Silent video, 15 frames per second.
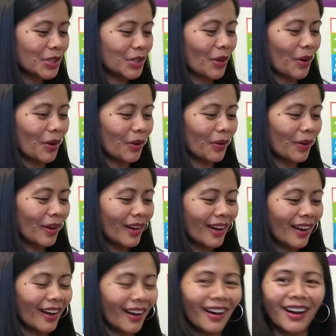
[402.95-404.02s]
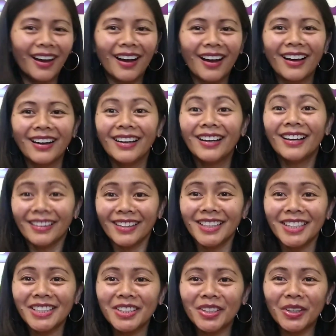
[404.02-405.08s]
So
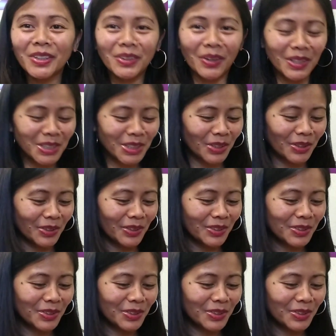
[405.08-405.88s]
this is good also